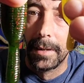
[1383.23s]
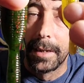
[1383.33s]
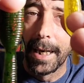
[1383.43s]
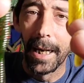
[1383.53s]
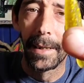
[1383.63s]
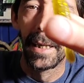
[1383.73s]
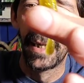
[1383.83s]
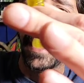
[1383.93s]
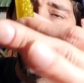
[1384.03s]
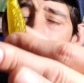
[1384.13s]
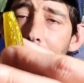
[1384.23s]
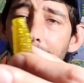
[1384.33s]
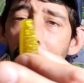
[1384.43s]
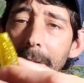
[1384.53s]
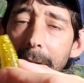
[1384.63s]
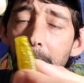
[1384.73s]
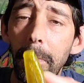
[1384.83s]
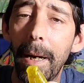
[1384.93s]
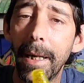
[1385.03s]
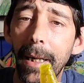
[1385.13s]
Like I said, they do
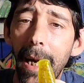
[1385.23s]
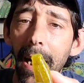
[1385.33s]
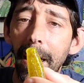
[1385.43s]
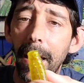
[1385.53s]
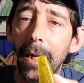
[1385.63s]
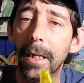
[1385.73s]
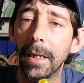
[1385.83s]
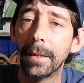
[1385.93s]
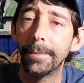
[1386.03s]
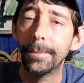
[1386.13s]
make a